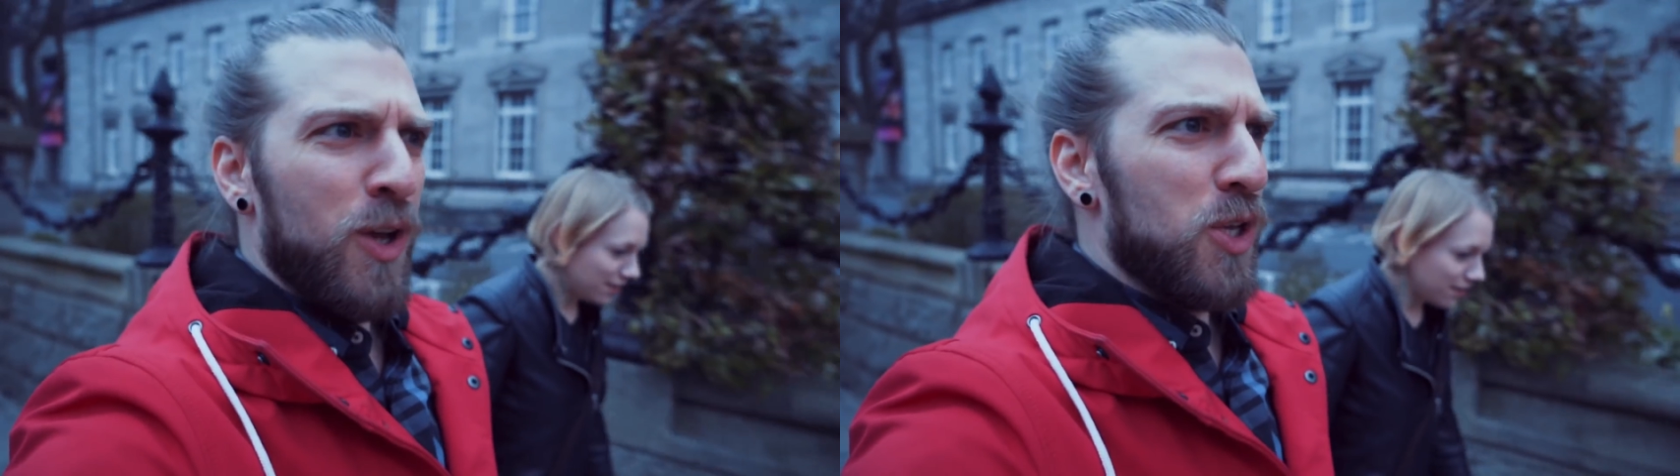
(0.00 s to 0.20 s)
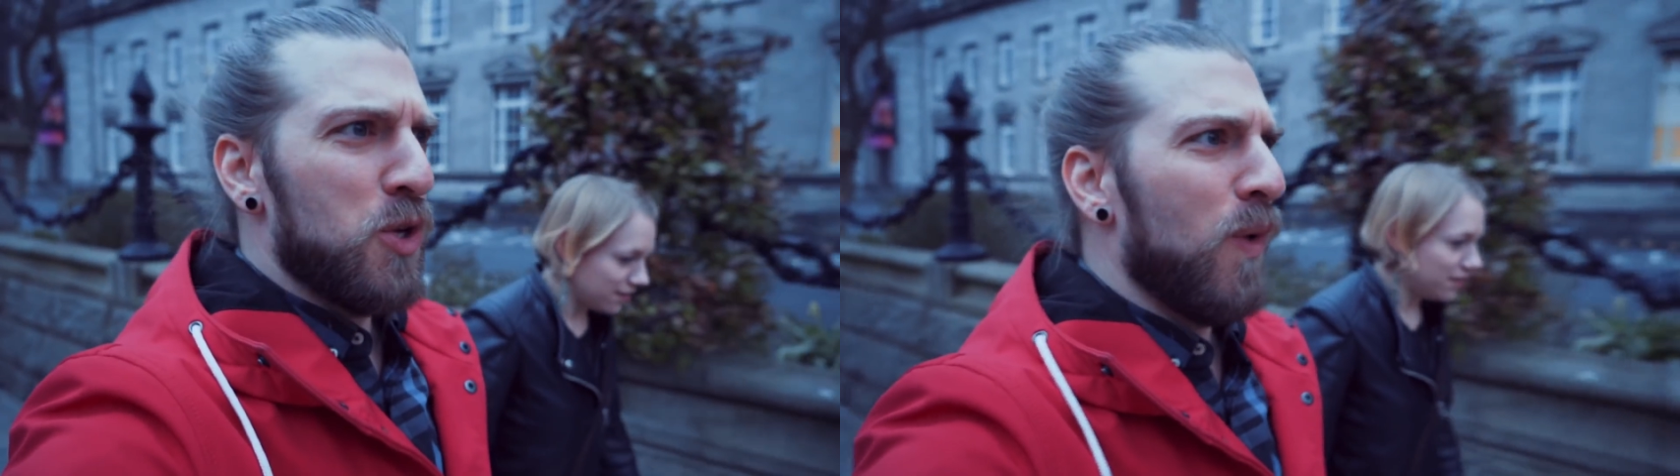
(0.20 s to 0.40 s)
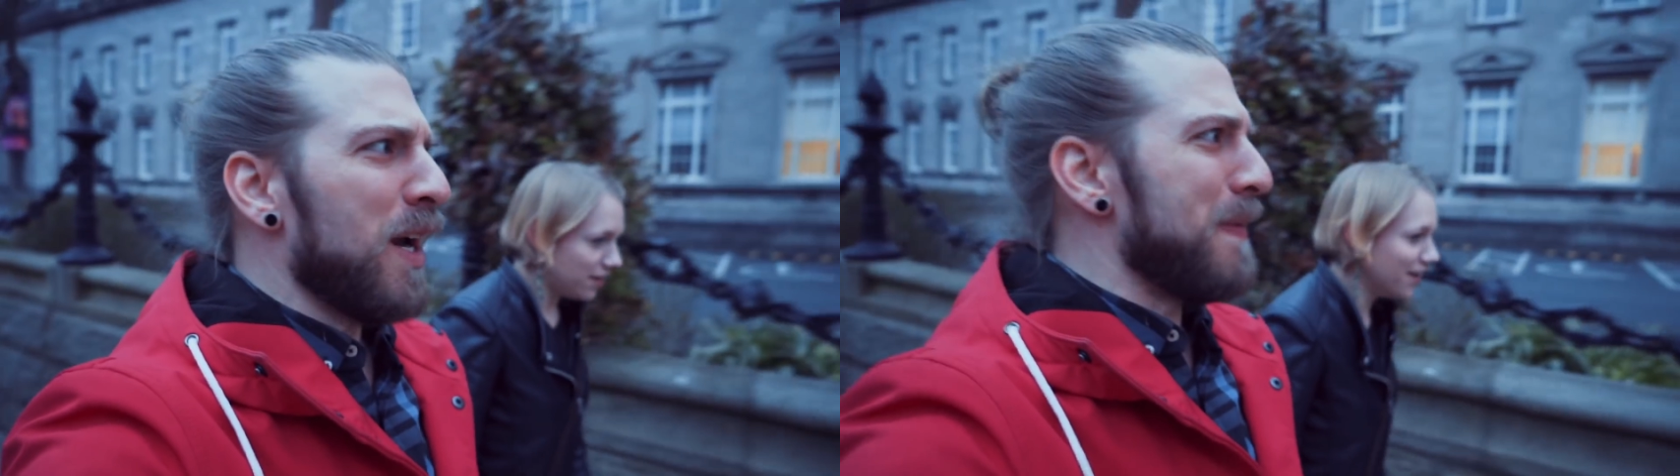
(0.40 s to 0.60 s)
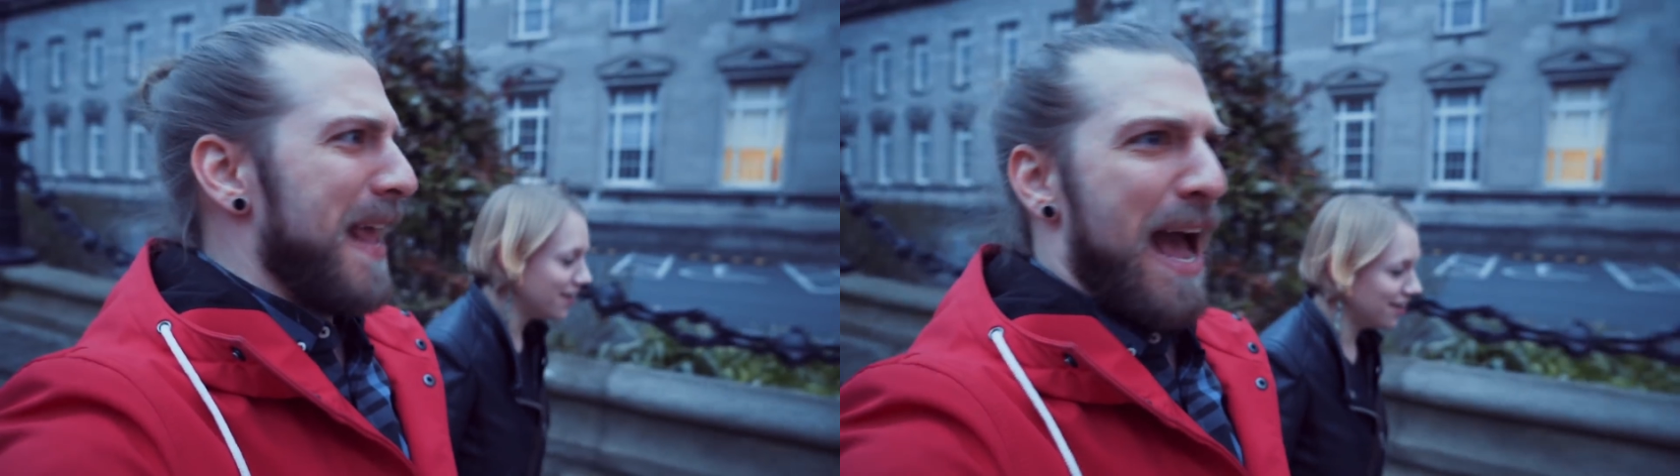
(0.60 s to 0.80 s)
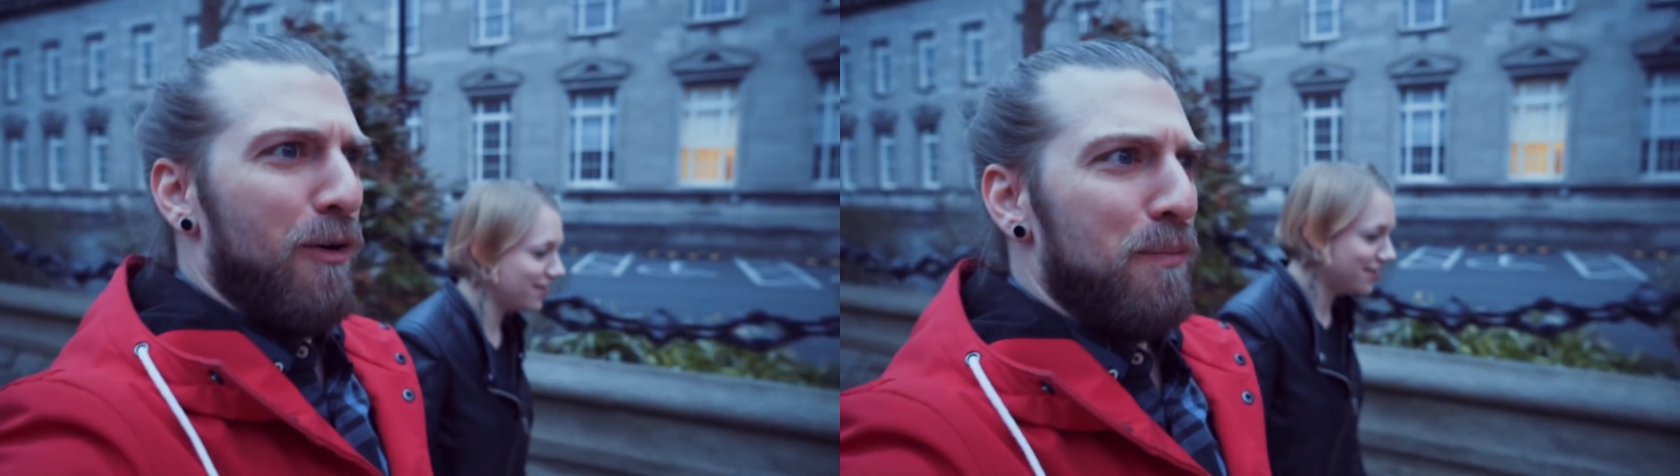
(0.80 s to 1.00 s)
you want to be
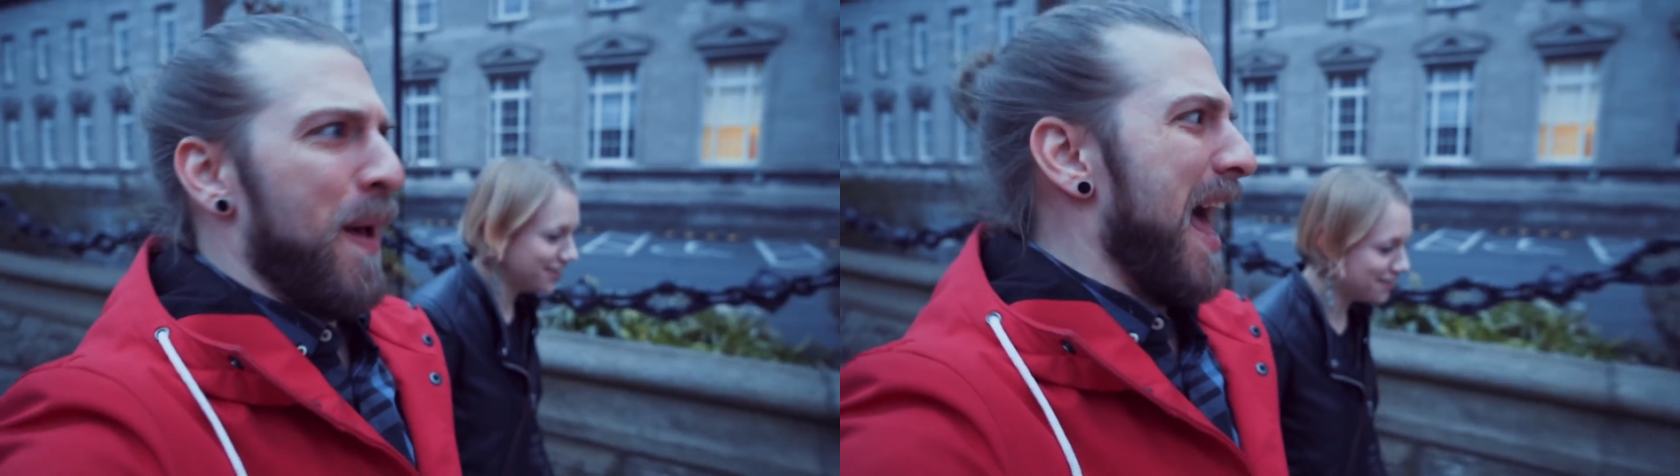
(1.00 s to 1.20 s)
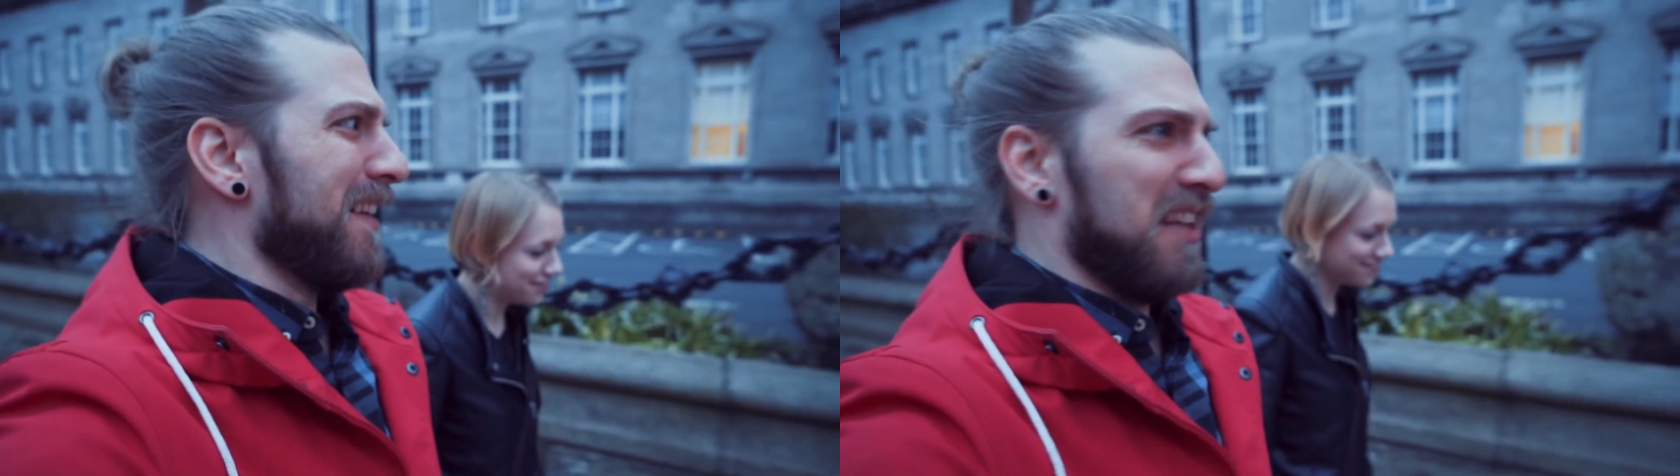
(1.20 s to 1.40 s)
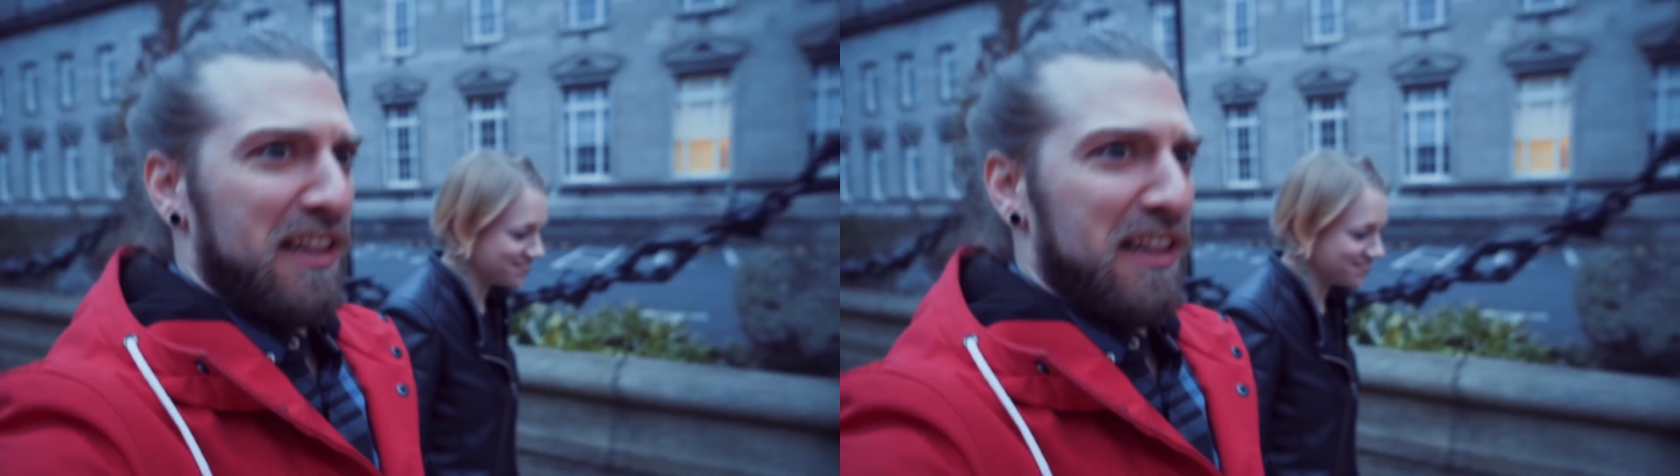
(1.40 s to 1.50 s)
out past